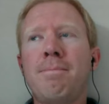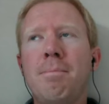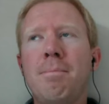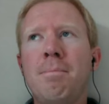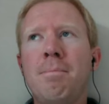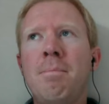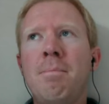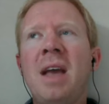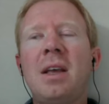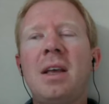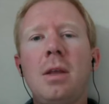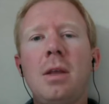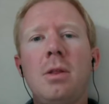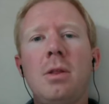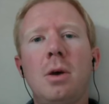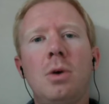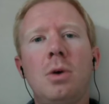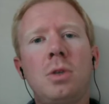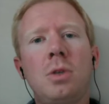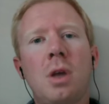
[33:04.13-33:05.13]
making
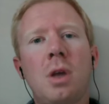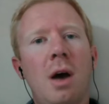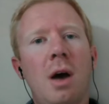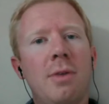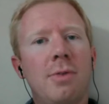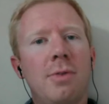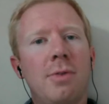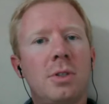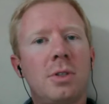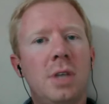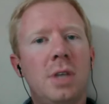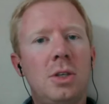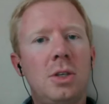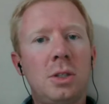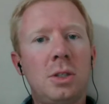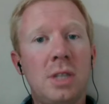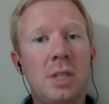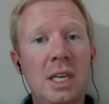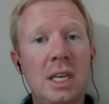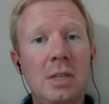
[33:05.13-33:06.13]
those
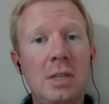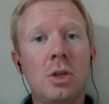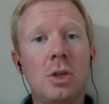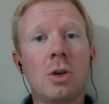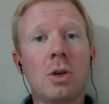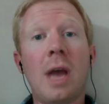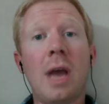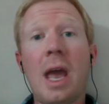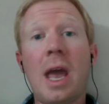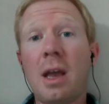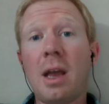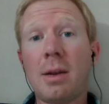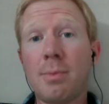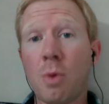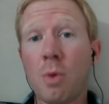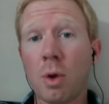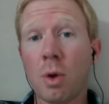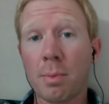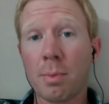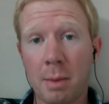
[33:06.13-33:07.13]
conversations easier and
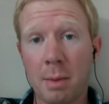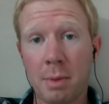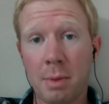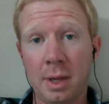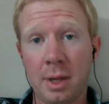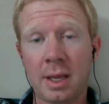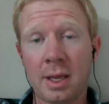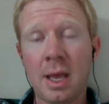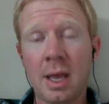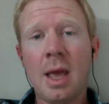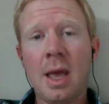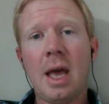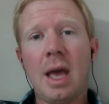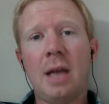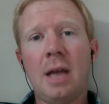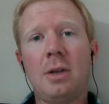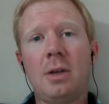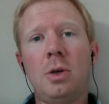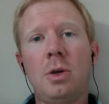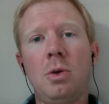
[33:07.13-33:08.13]
more public,
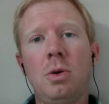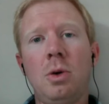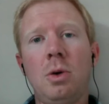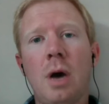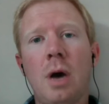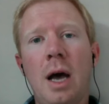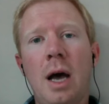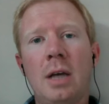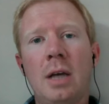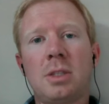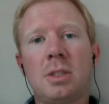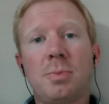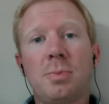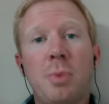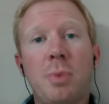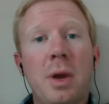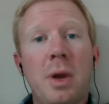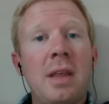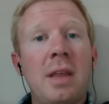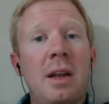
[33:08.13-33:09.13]
and to
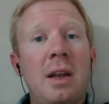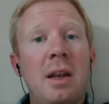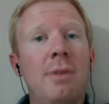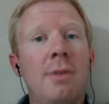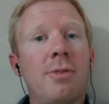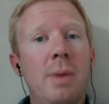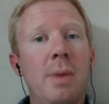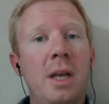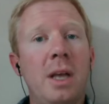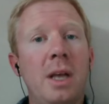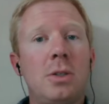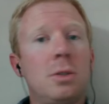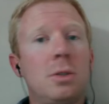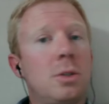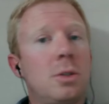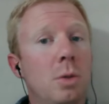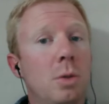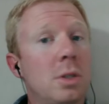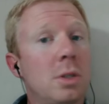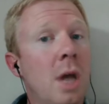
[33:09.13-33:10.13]
spread that information
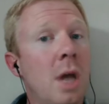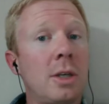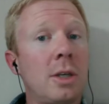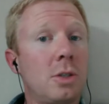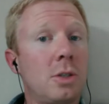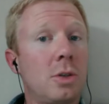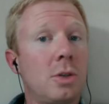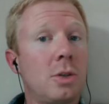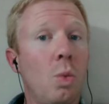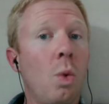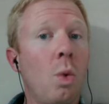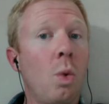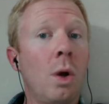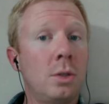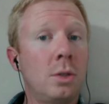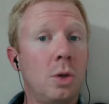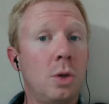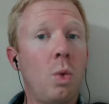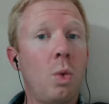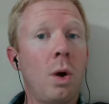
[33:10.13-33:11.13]
so it's not just a
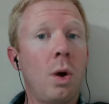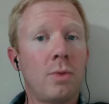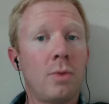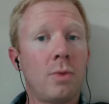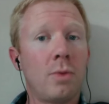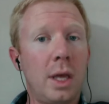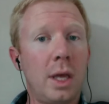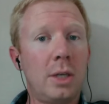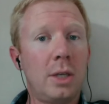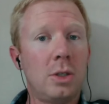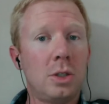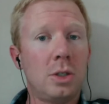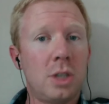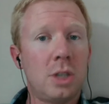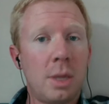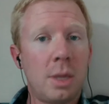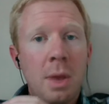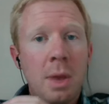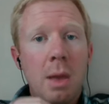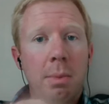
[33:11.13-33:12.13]
one-to-one
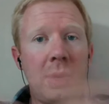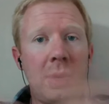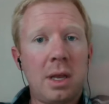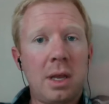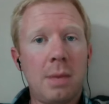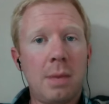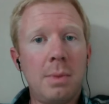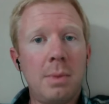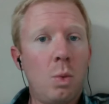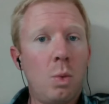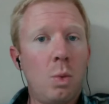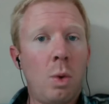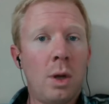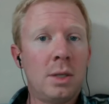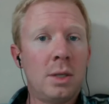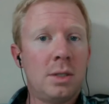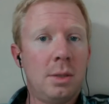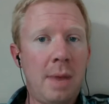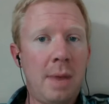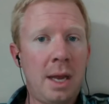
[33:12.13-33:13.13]
relationship, but it can be a
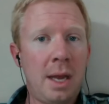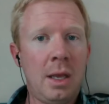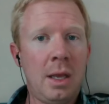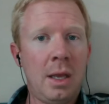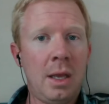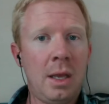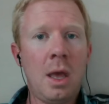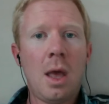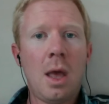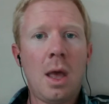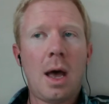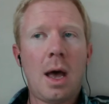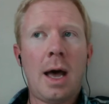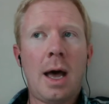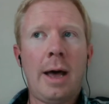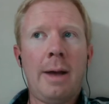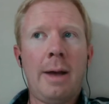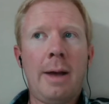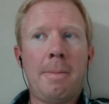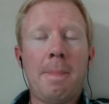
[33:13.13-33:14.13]
one-to-many,
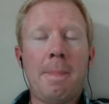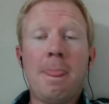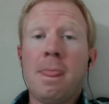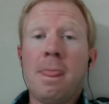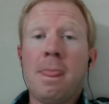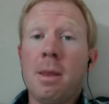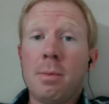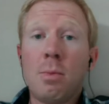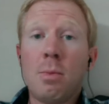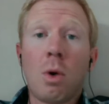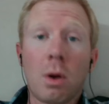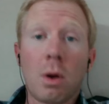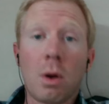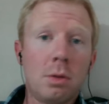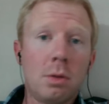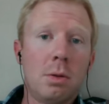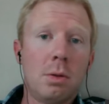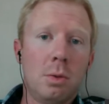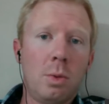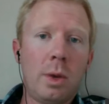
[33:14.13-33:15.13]
the more
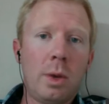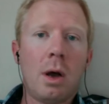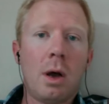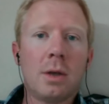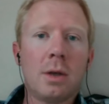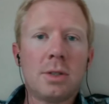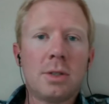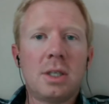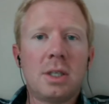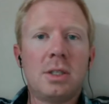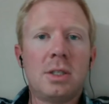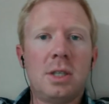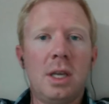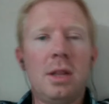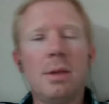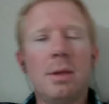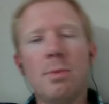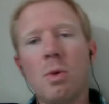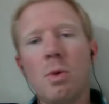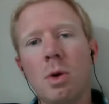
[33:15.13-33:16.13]
we all succeed,
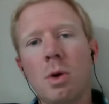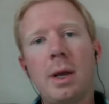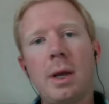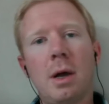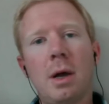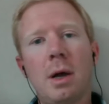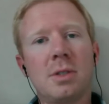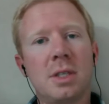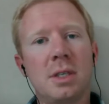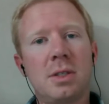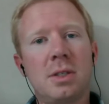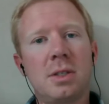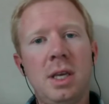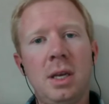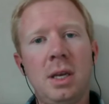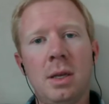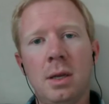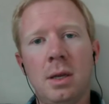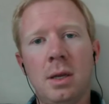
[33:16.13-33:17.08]
the more we all succeed.